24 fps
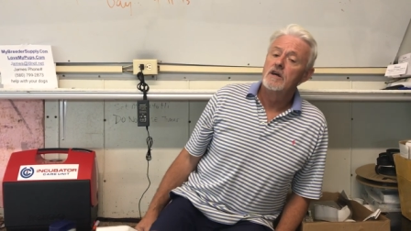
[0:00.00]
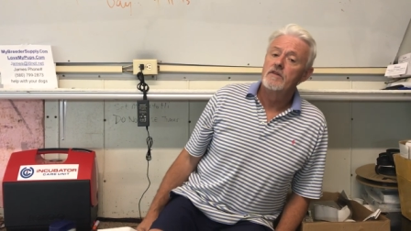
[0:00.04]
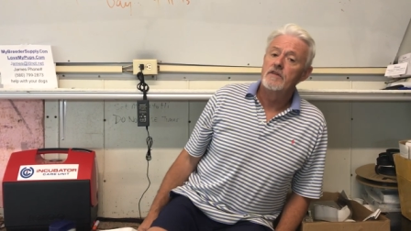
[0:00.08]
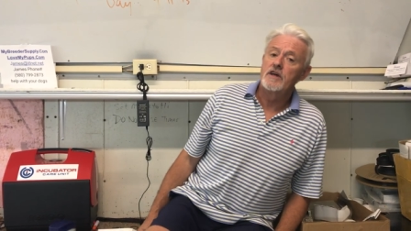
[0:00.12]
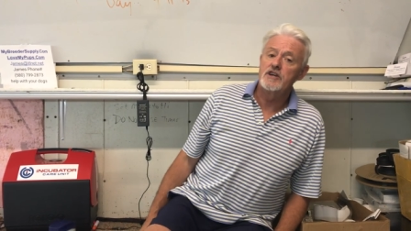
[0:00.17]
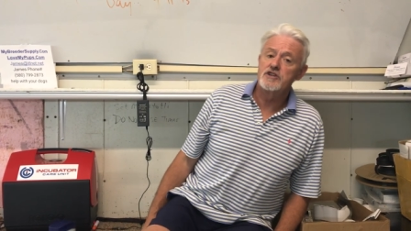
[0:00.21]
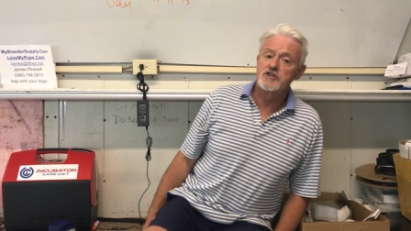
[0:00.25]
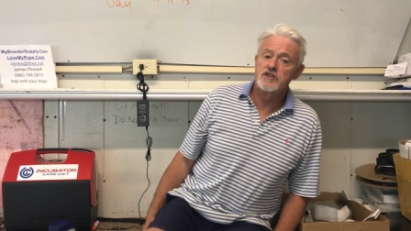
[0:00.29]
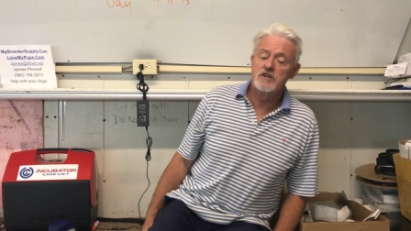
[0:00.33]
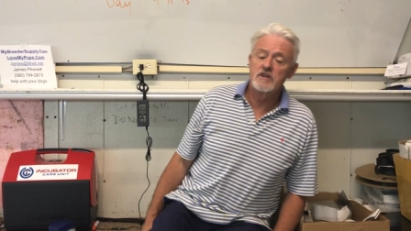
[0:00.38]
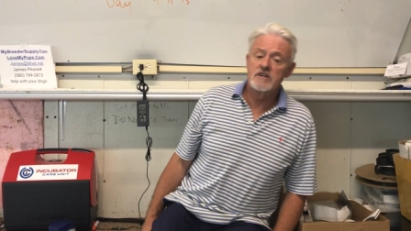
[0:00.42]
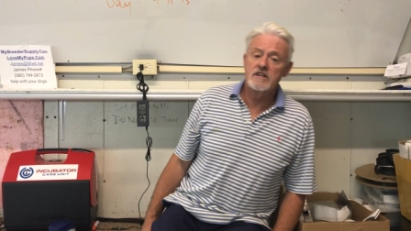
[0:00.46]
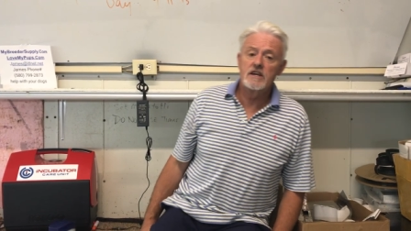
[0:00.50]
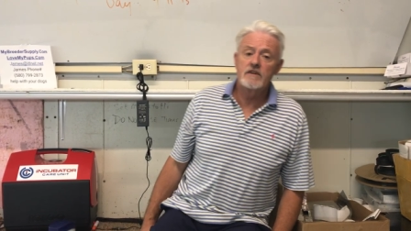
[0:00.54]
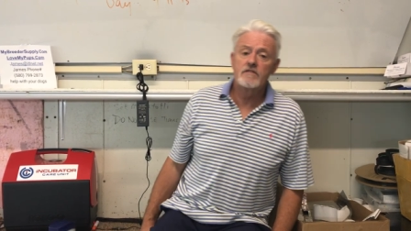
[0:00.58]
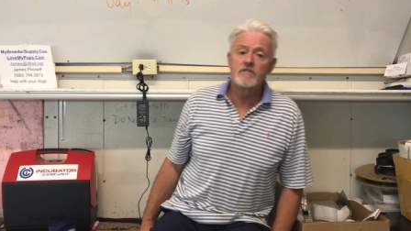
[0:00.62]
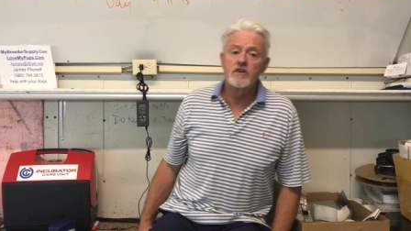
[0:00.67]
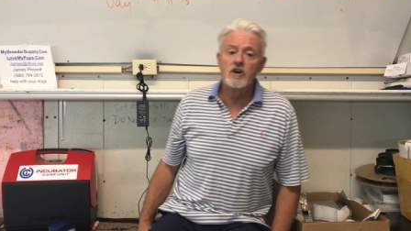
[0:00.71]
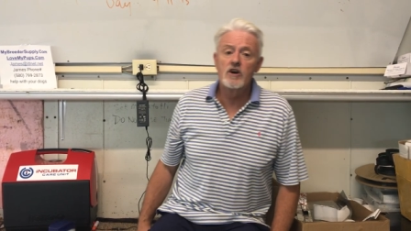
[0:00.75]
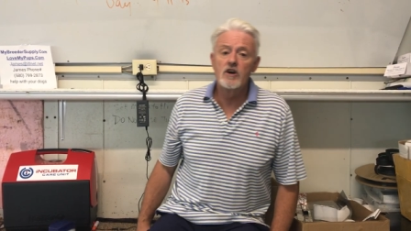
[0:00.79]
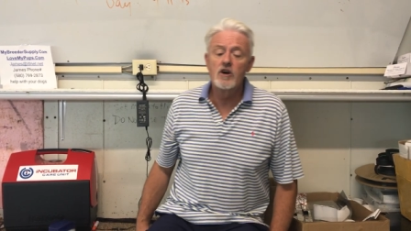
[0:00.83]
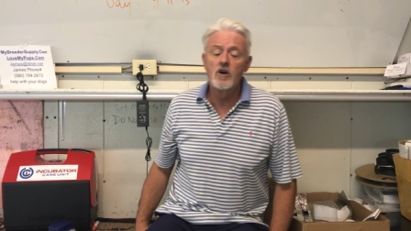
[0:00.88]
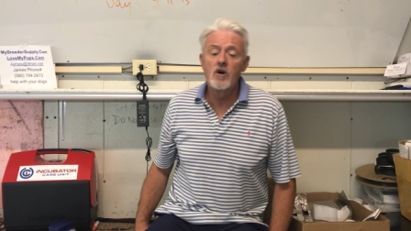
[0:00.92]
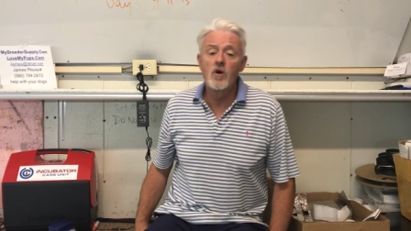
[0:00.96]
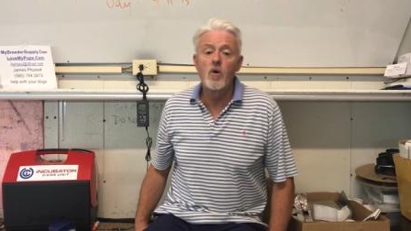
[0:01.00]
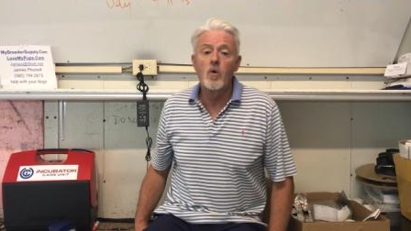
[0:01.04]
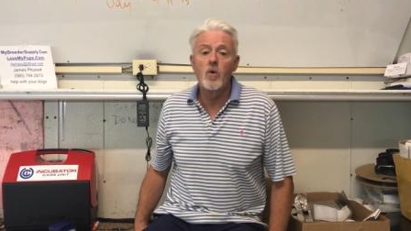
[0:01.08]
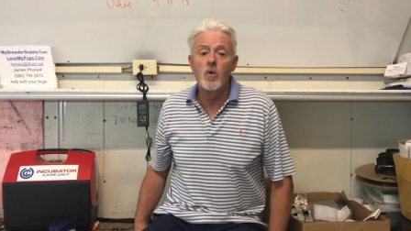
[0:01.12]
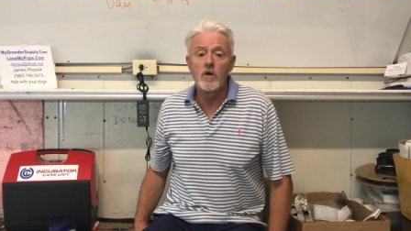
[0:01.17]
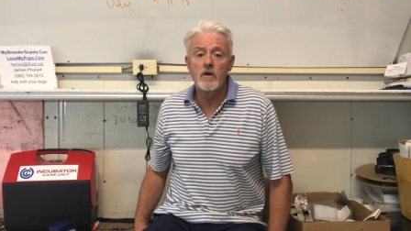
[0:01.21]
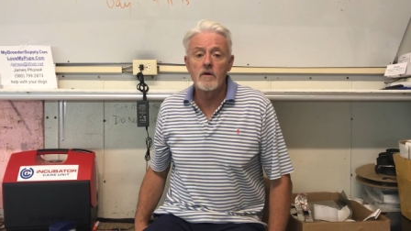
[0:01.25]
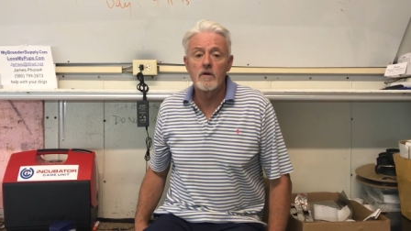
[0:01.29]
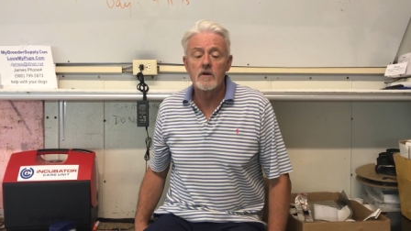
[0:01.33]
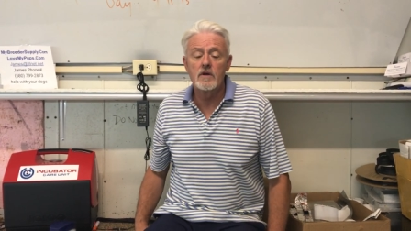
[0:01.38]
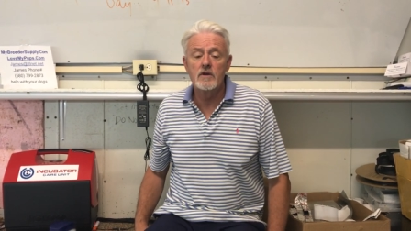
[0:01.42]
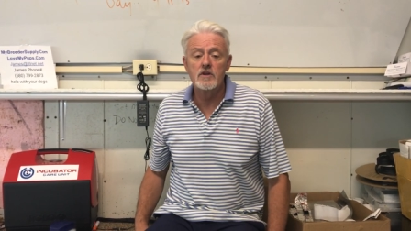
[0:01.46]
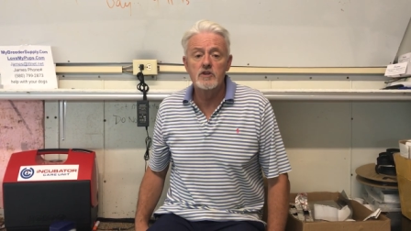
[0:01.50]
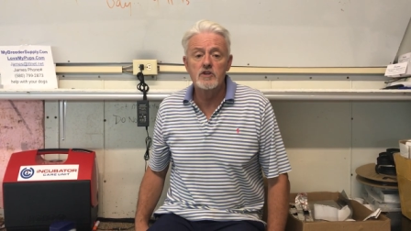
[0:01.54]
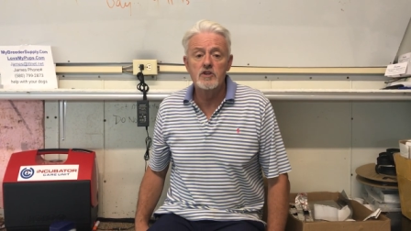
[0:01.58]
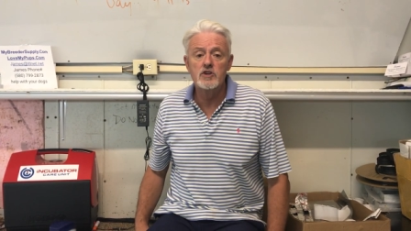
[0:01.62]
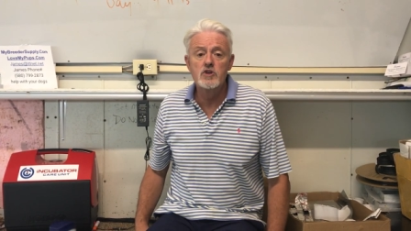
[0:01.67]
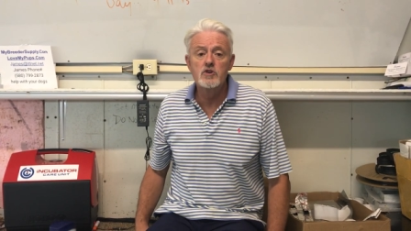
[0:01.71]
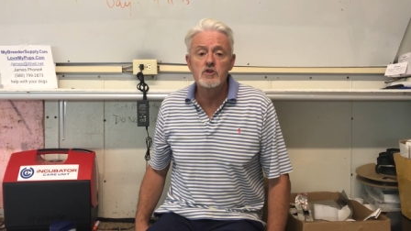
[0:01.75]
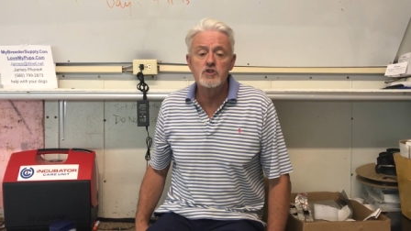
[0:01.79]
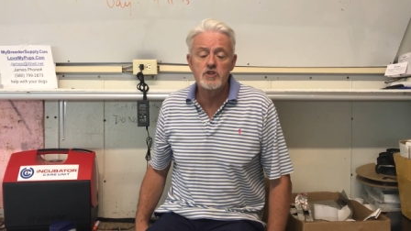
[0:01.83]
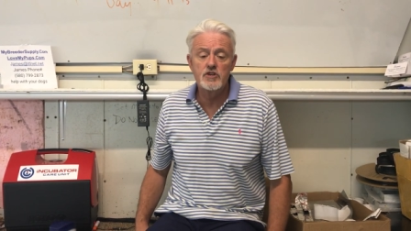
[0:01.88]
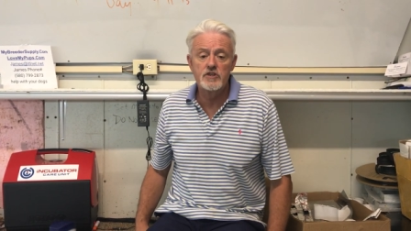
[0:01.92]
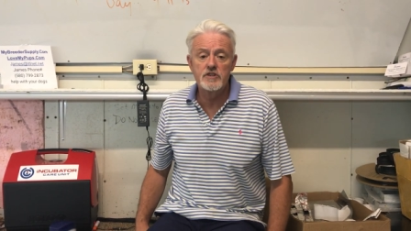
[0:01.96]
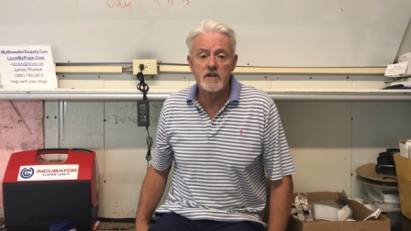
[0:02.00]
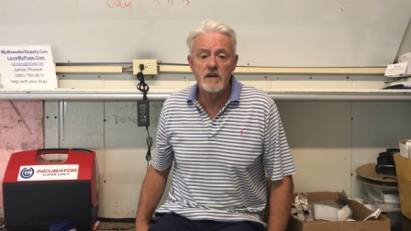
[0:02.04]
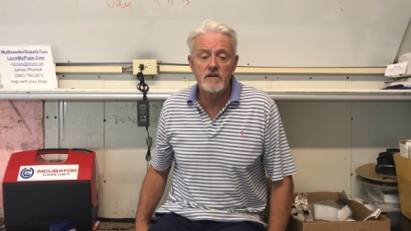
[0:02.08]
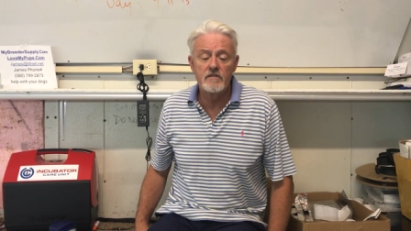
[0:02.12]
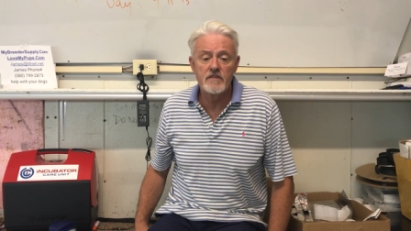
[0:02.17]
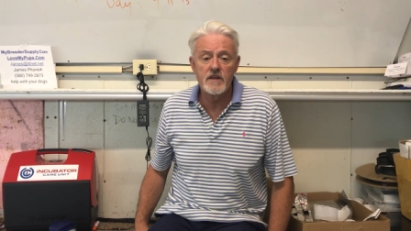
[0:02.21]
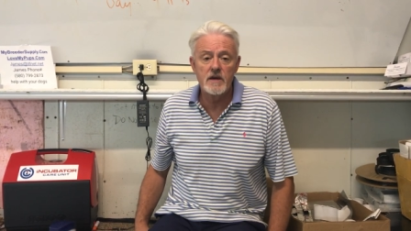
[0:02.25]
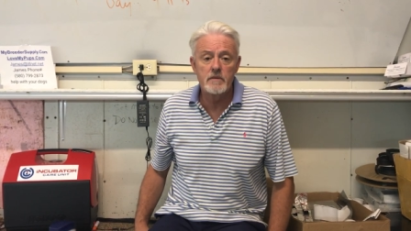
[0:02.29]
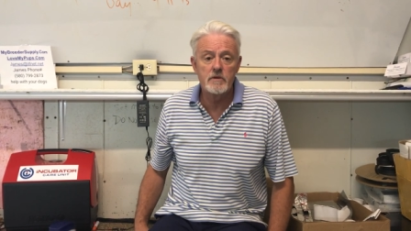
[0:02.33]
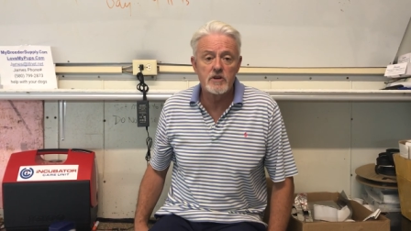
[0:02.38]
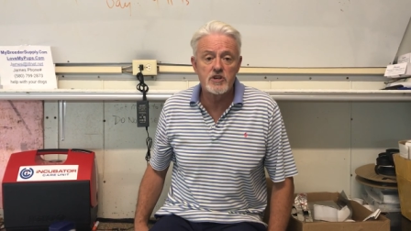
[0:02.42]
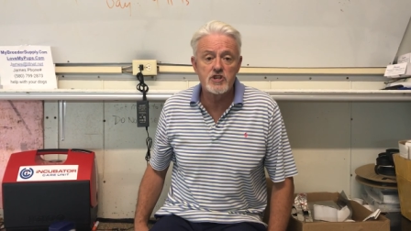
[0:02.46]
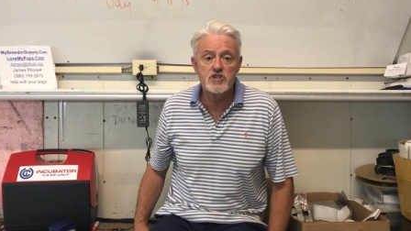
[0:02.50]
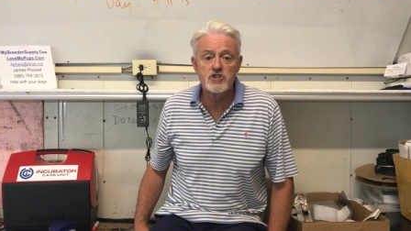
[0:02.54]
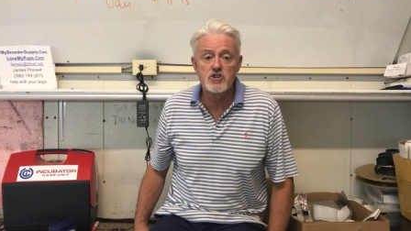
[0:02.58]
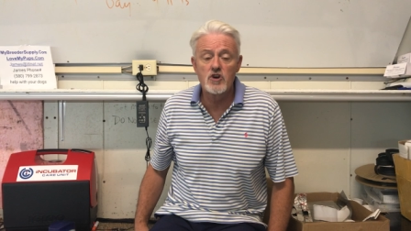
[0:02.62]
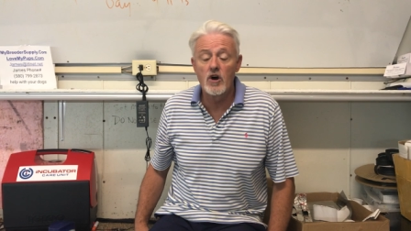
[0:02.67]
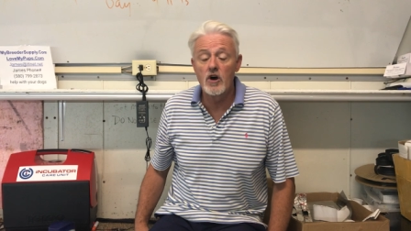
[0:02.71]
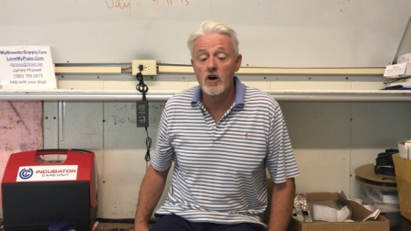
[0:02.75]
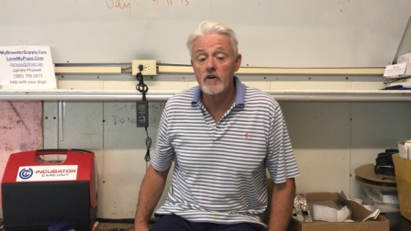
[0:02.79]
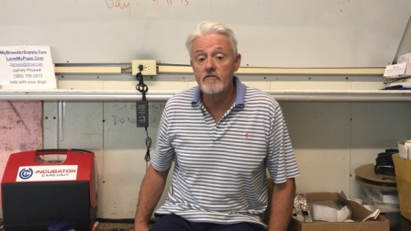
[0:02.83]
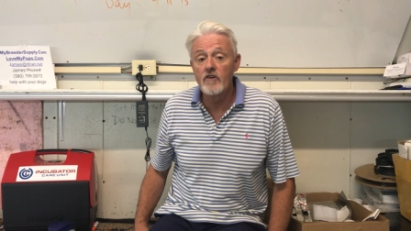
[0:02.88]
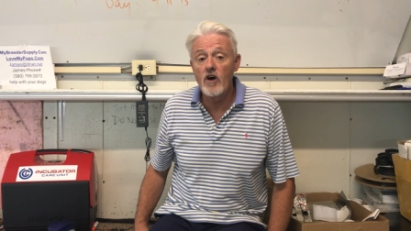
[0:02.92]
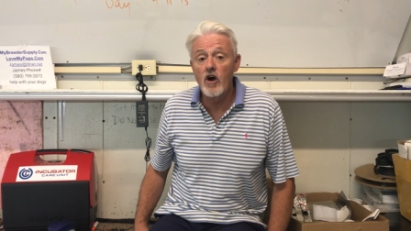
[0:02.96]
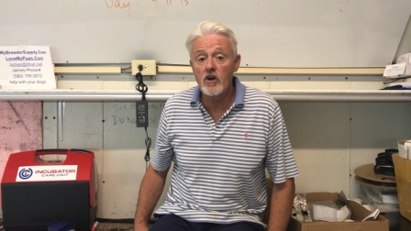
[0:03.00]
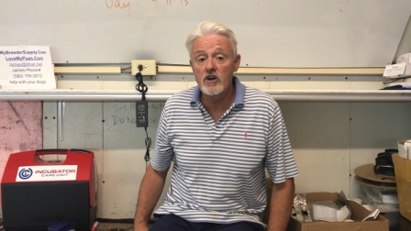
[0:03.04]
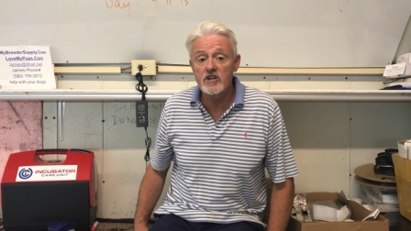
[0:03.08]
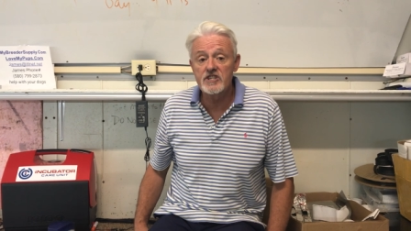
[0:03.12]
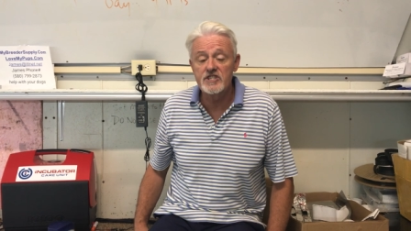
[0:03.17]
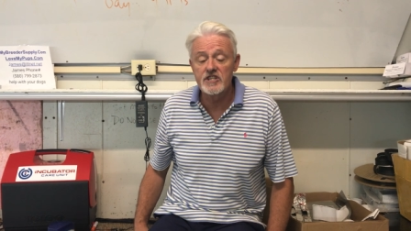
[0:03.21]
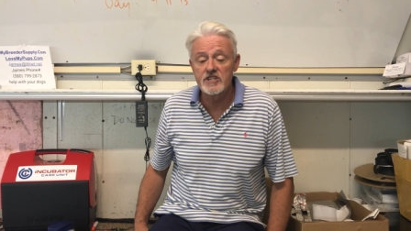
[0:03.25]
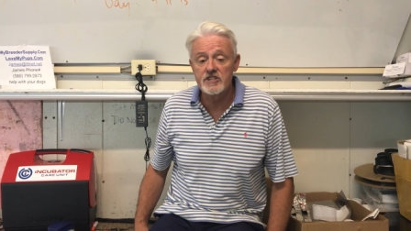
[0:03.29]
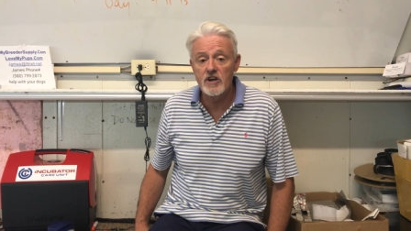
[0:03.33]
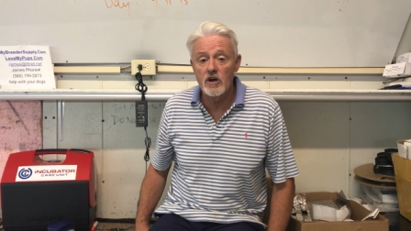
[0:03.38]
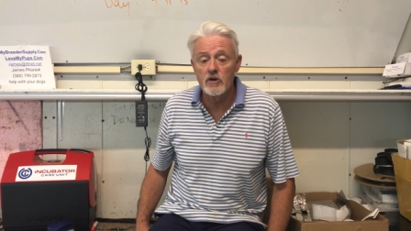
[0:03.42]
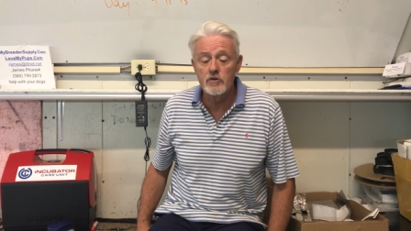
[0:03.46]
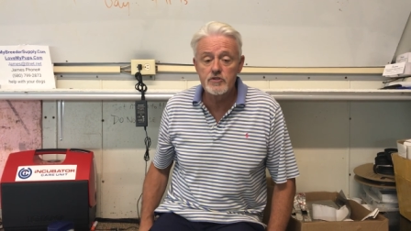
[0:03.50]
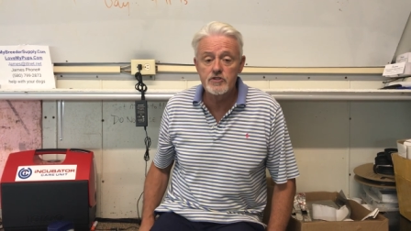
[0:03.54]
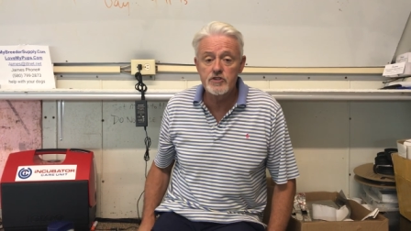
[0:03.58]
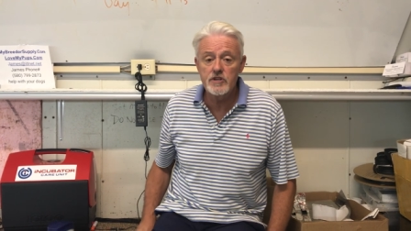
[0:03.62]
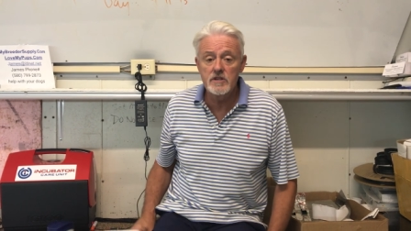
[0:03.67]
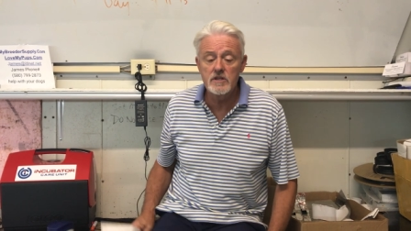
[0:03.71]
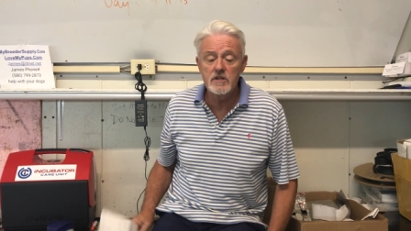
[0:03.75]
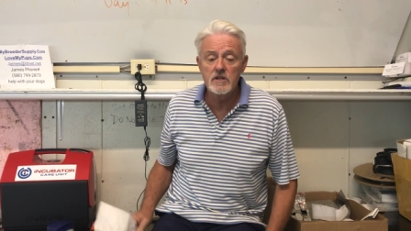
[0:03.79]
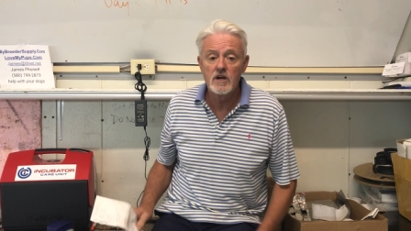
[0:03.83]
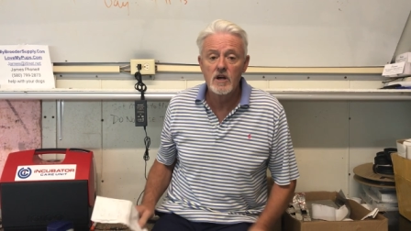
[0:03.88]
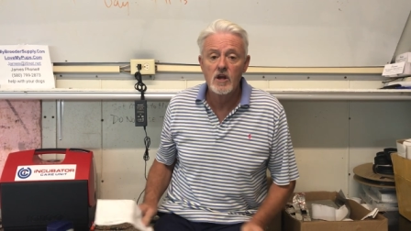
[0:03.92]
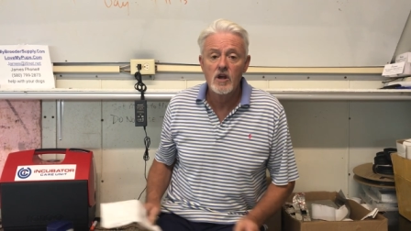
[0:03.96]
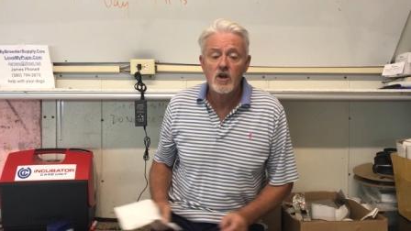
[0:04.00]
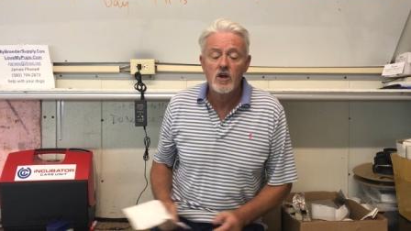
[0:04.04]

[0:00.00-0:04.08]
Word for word: They should have given her, or you should give them, a shot of oxytocin,